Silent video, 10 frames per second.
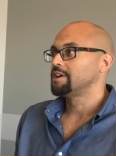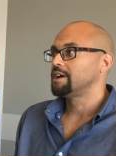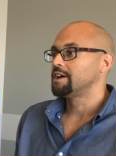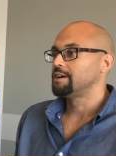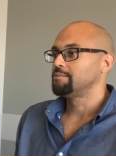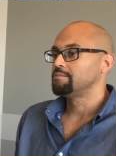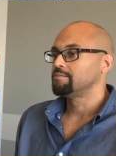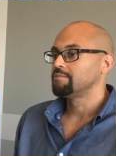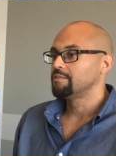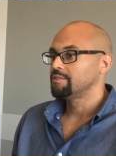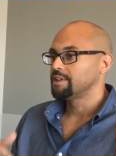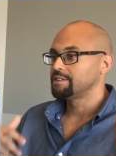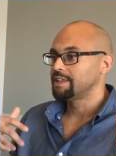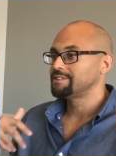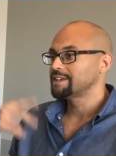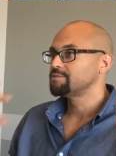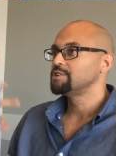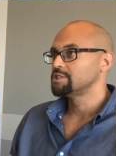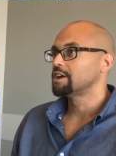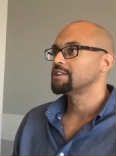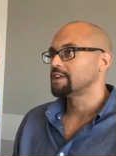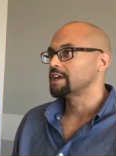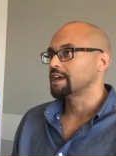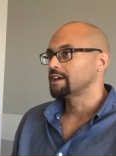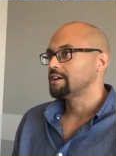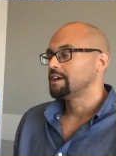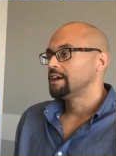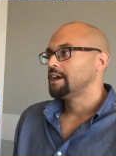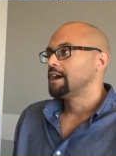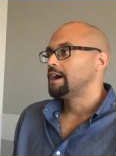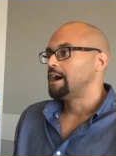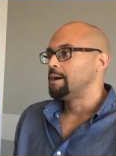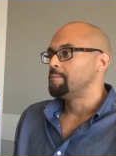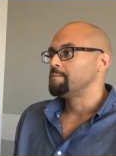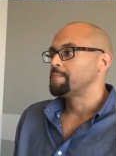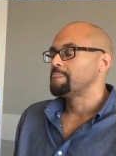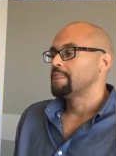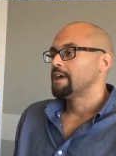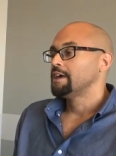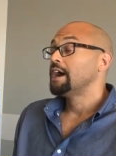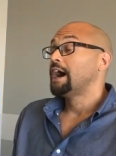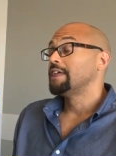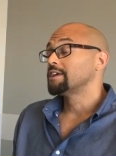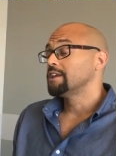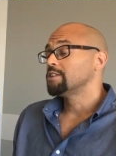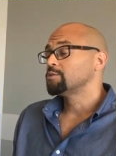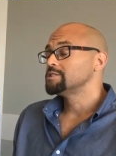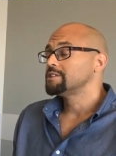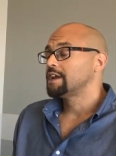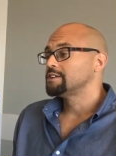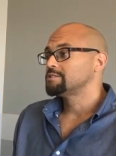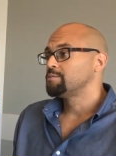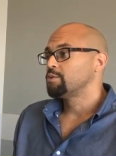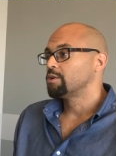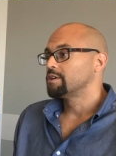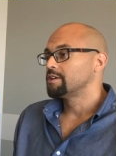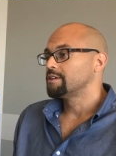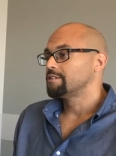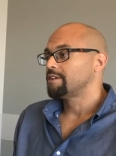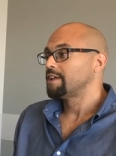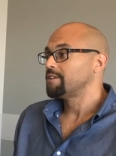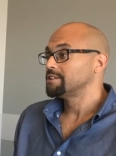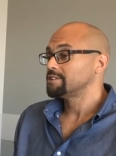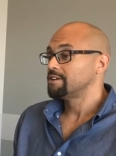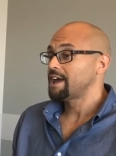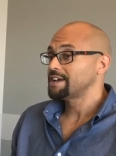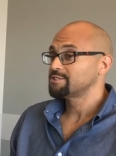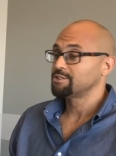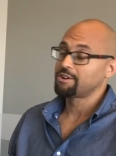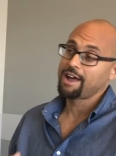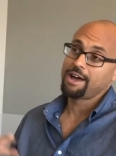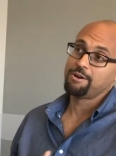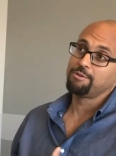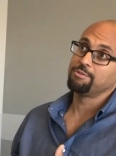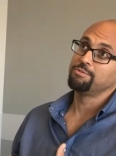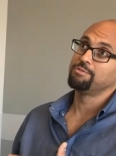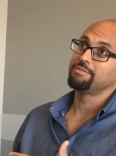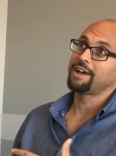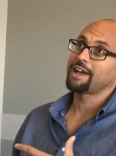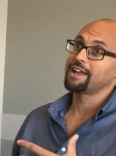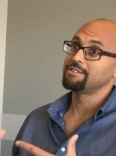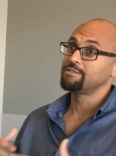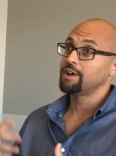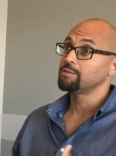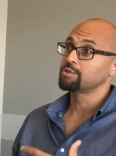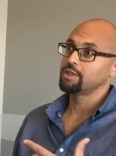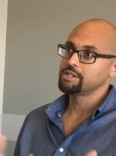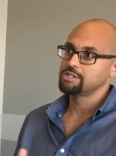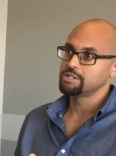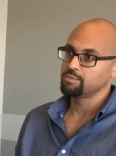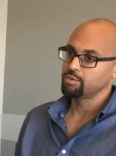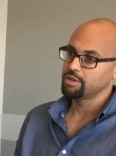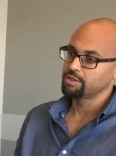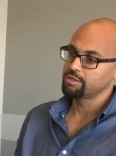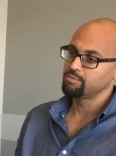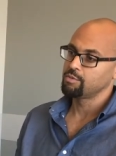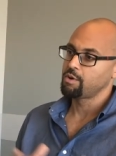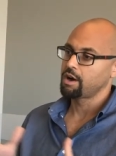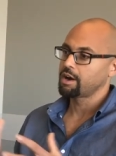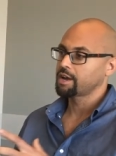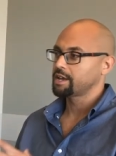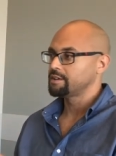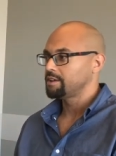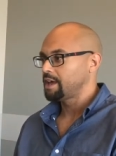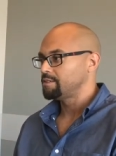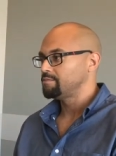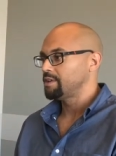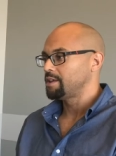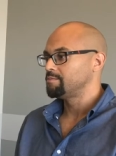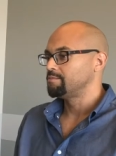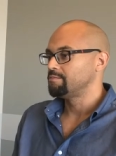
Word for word: uh, that takes visionary thinking. Um, I think another reason that I support Nonviolence International or how I kind of developed a relationship with Mubarak and, and, and